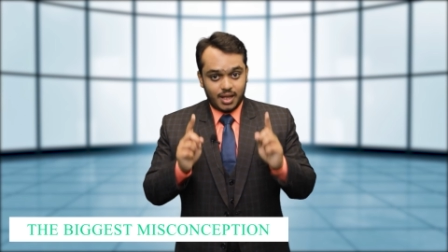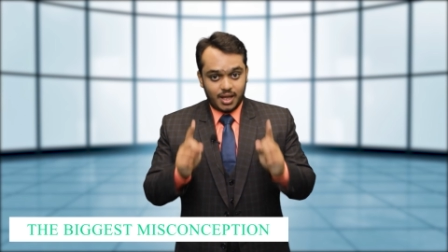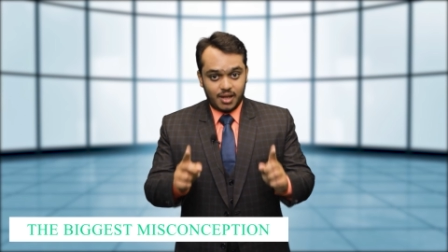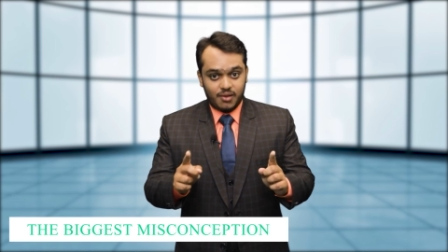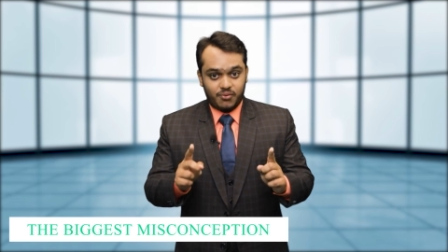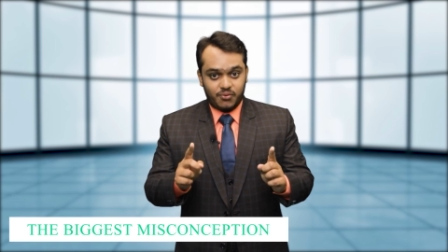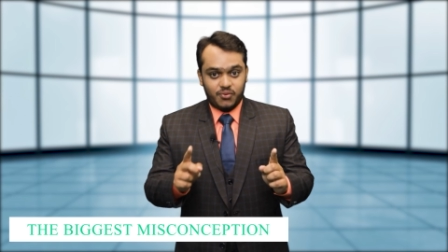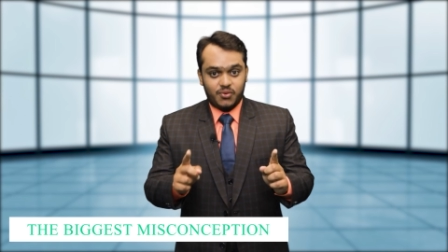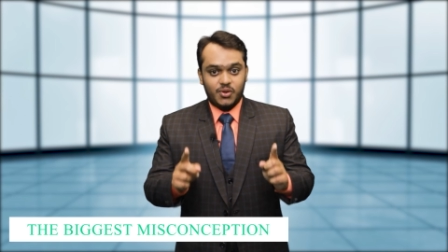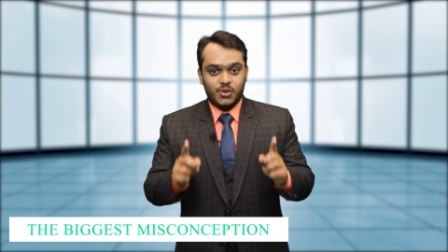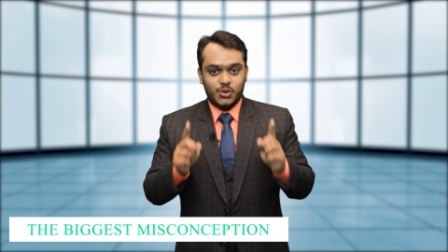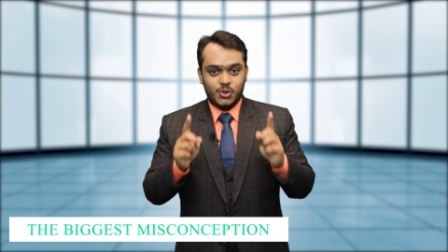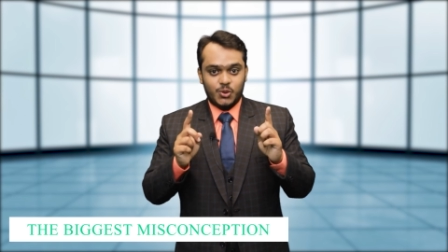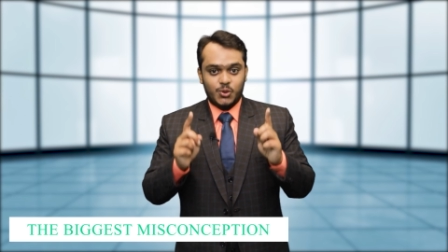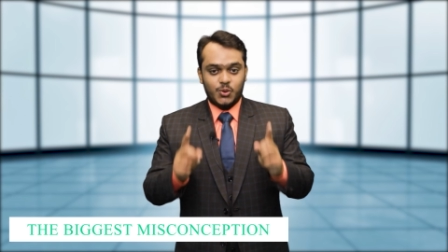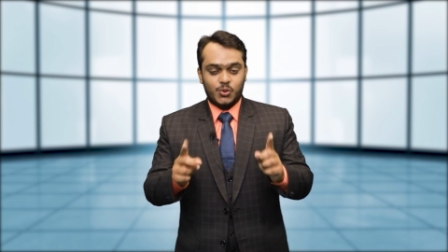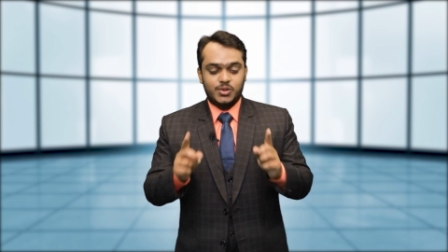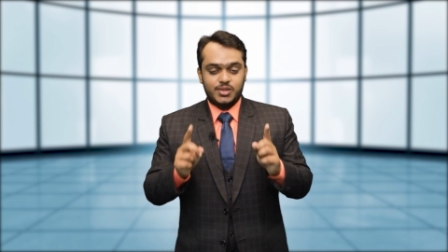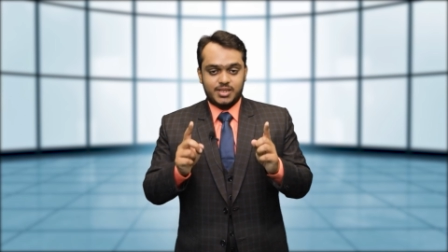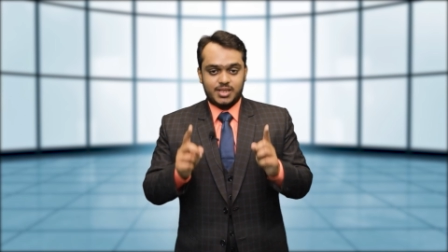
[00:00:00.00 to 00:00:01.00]
if
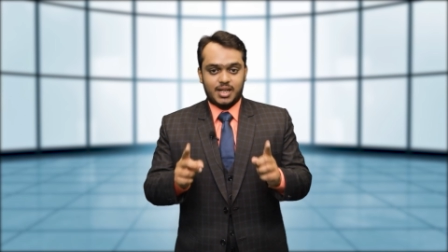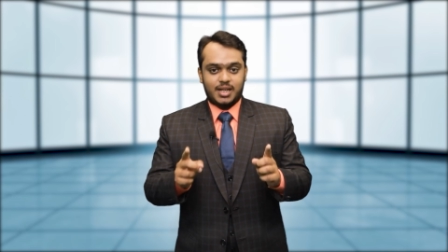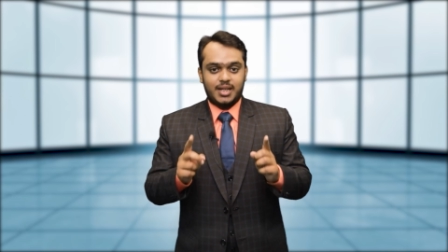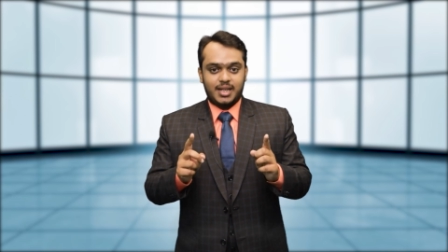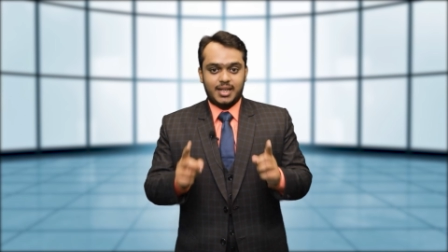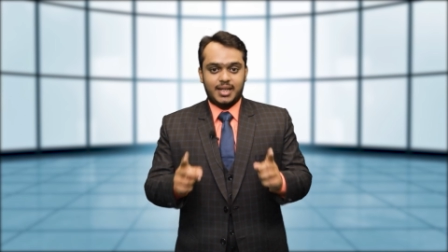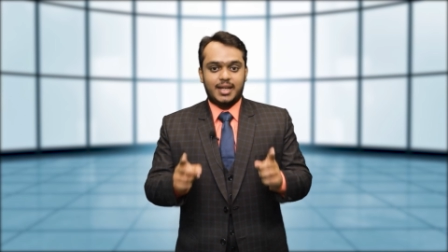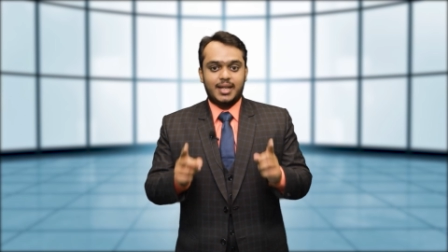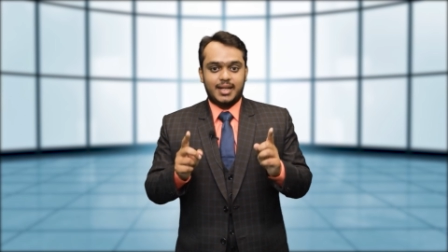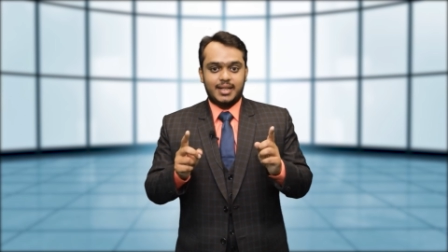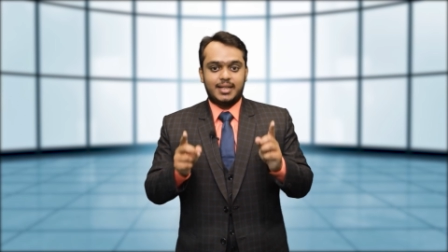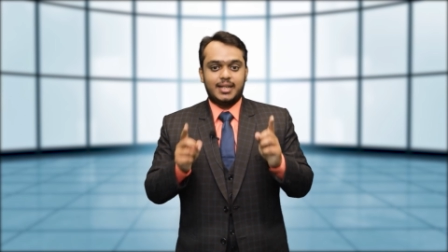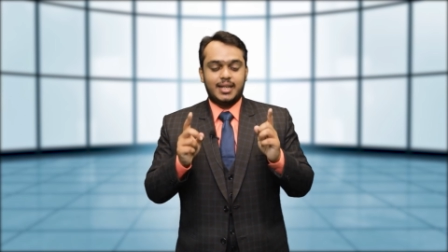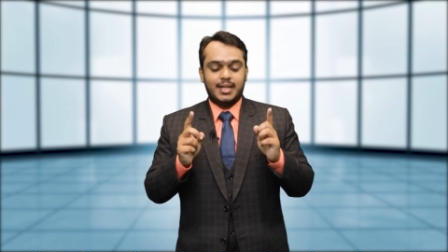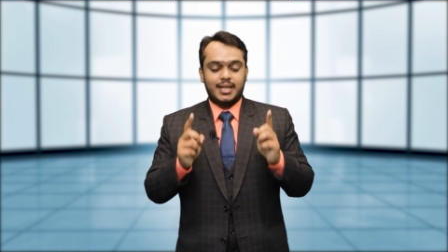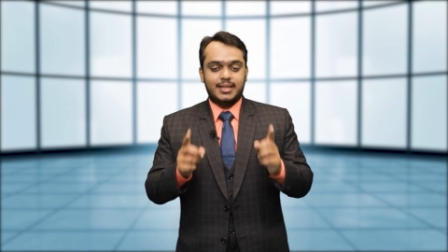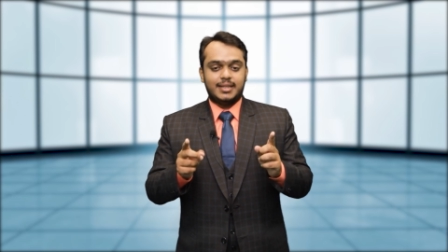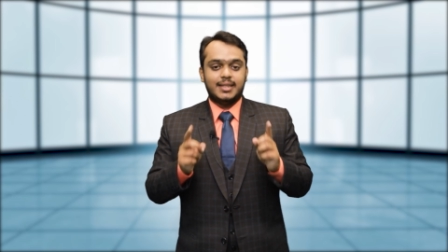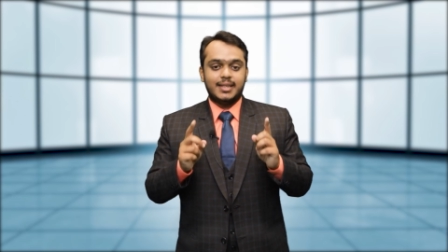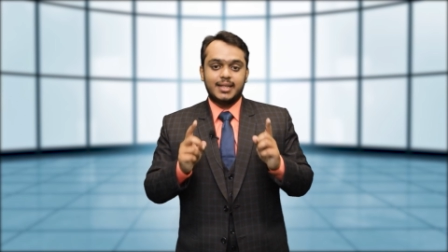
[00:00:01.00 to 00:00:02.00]
you don't study it
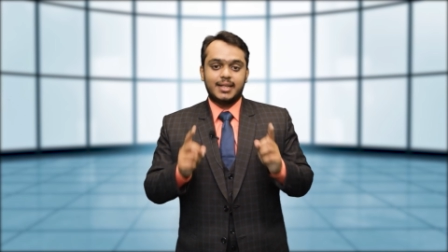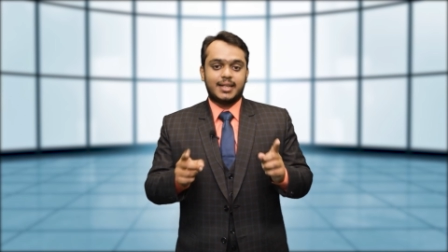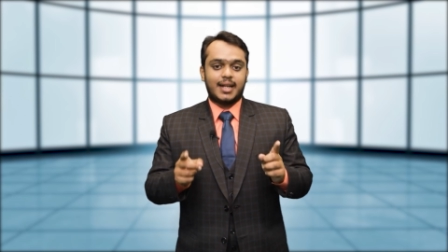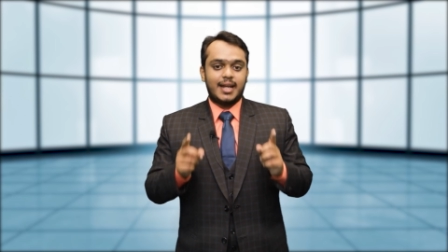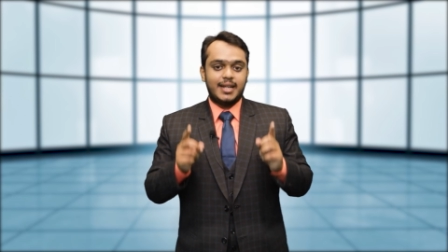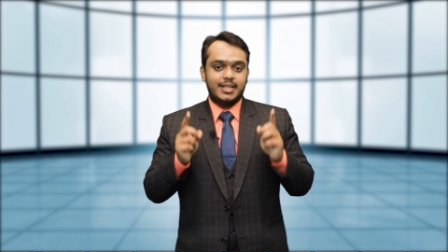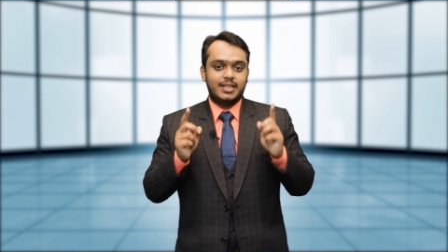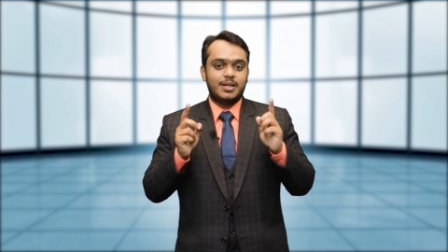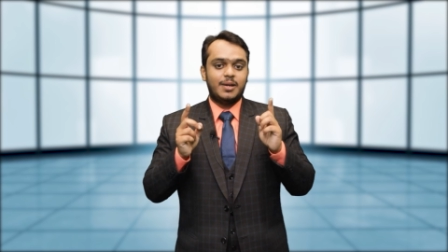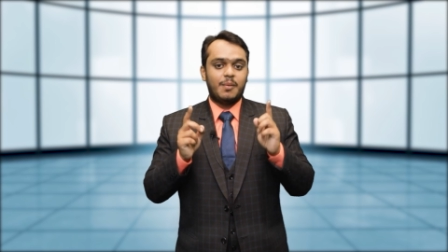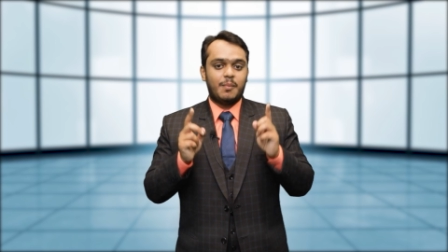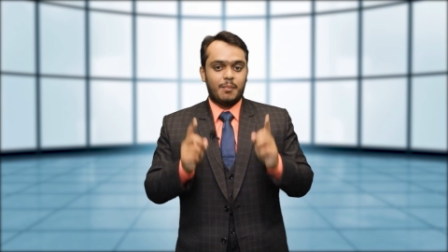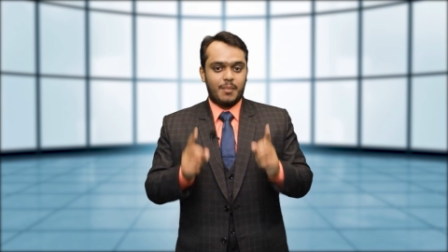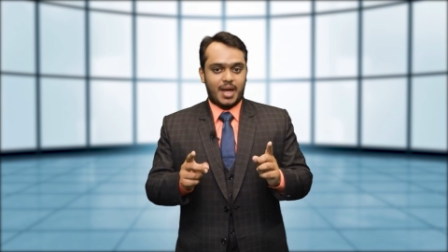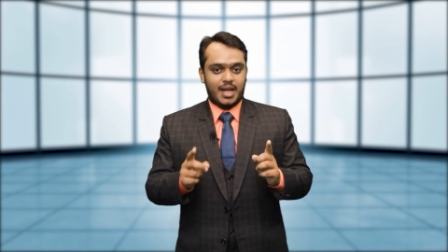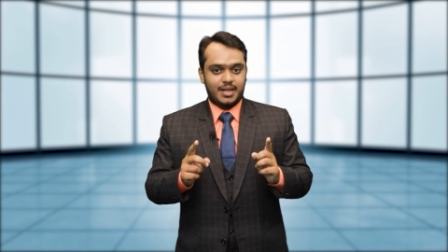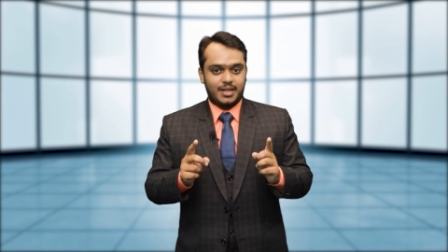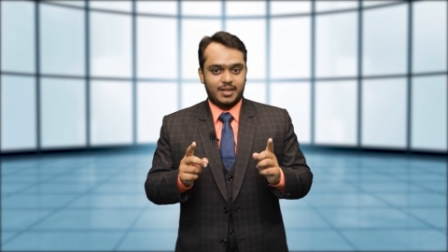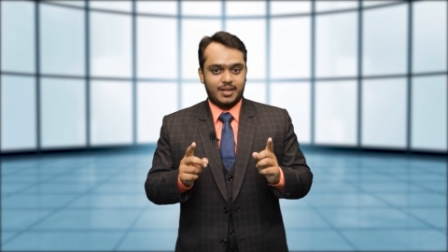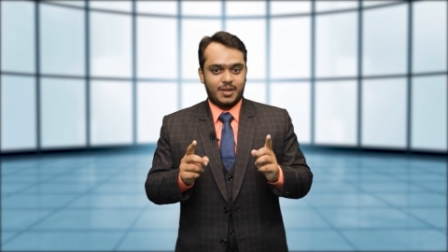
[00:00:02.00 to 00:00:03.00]
in the right
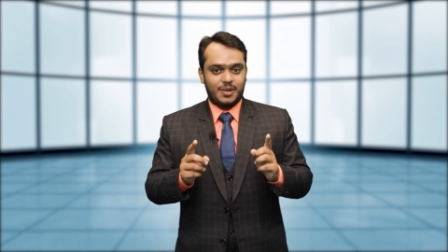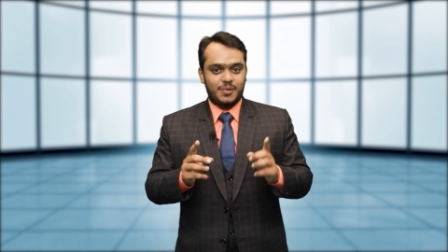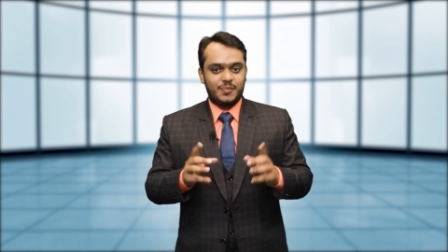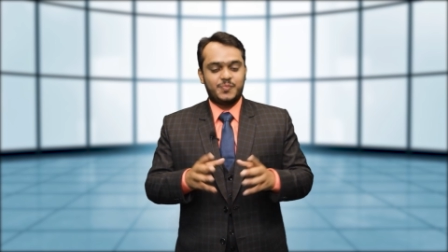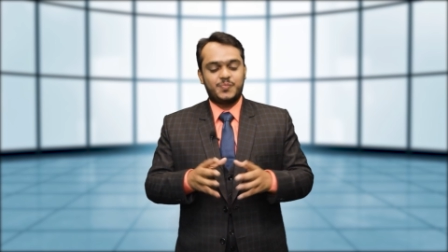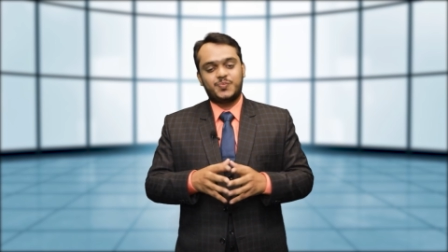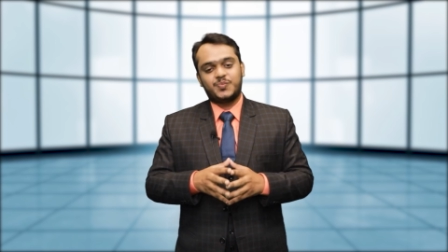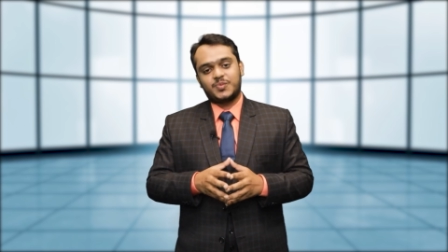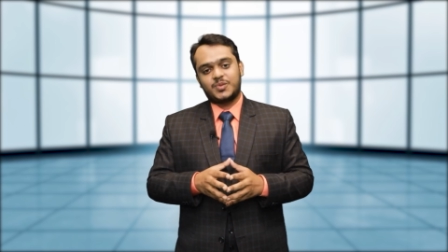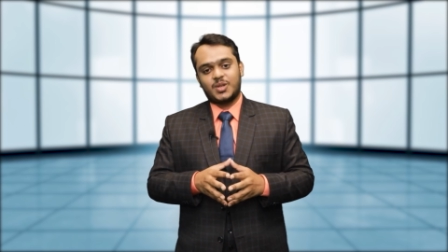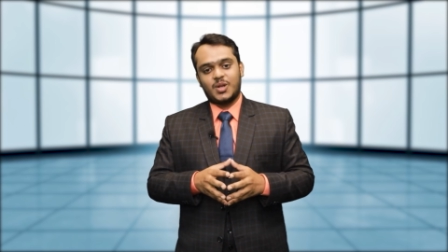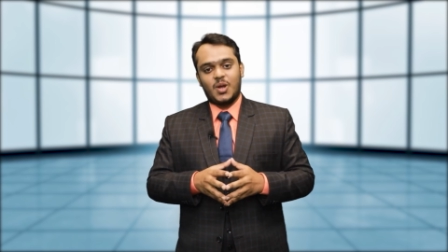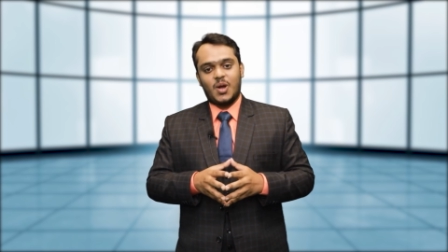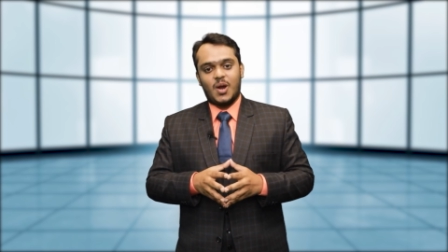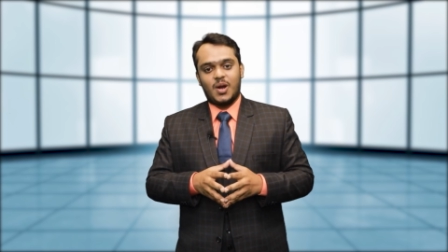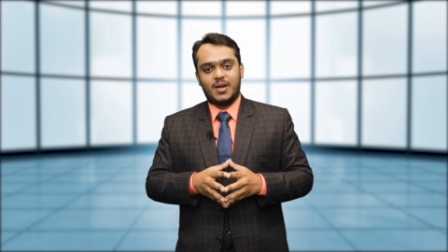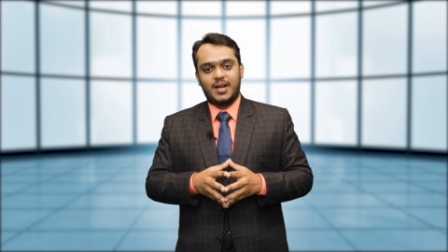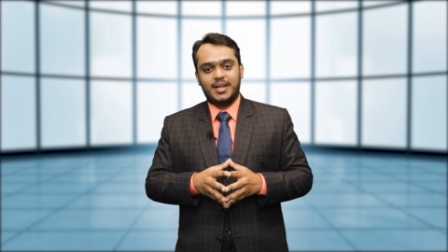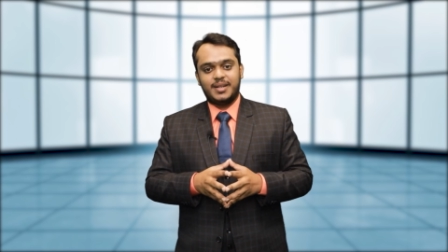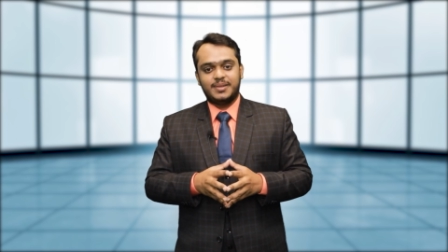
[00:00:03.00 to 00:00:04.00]
manner.
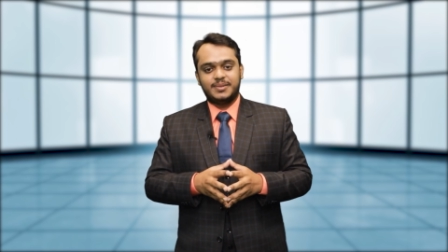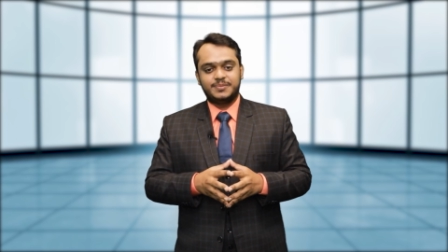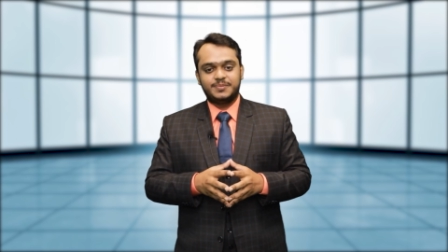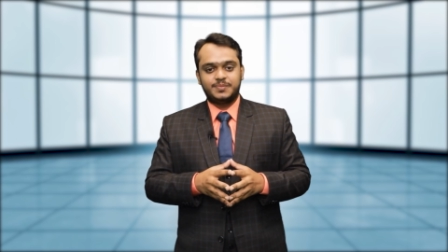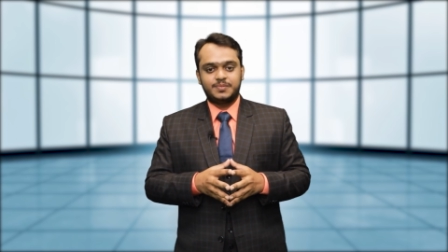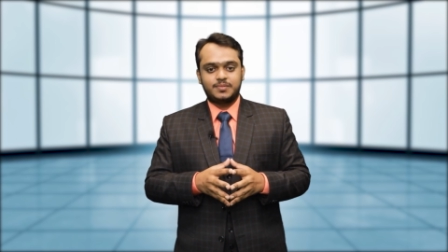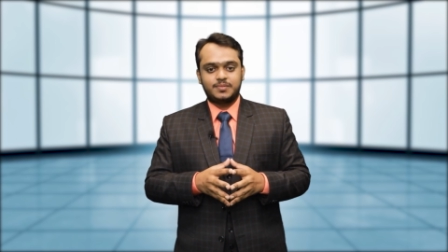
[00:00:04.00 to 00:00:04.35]
Alright.